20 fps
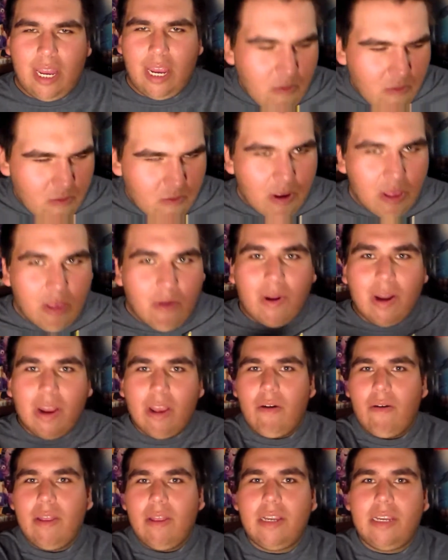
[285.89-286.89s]
I don't really
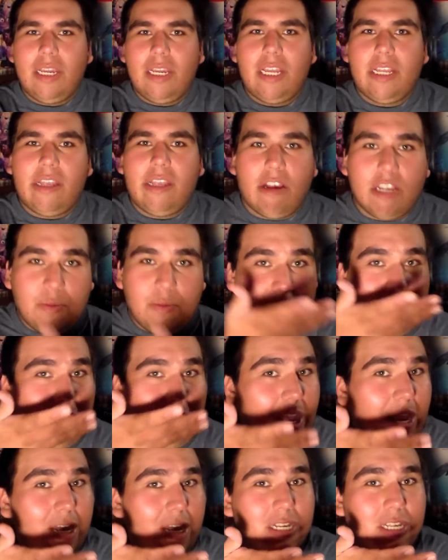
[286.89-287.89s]
want to go into details
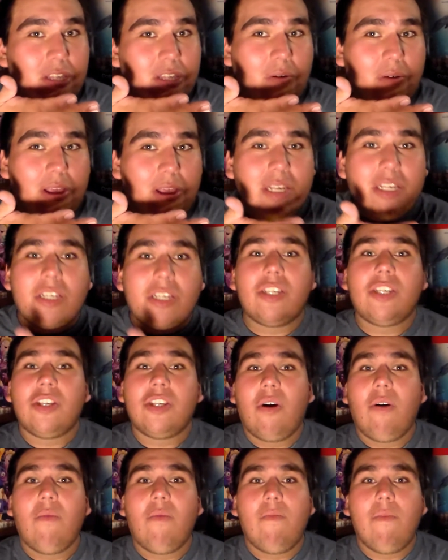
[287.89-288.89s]
because there is
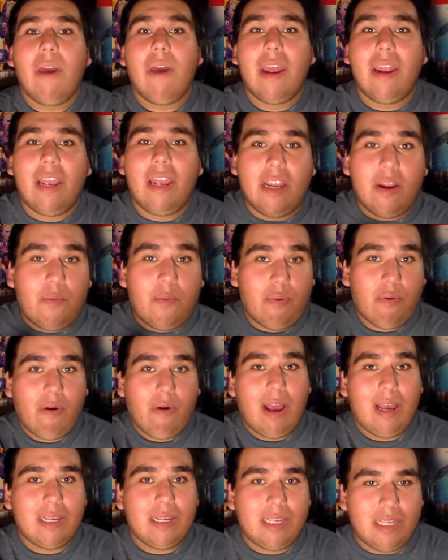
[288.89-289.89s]
so many to
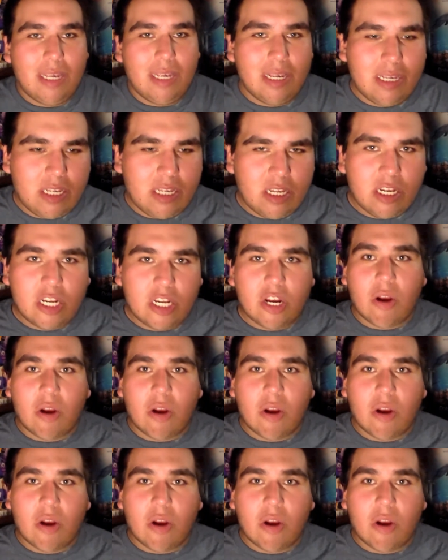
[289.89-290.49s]
process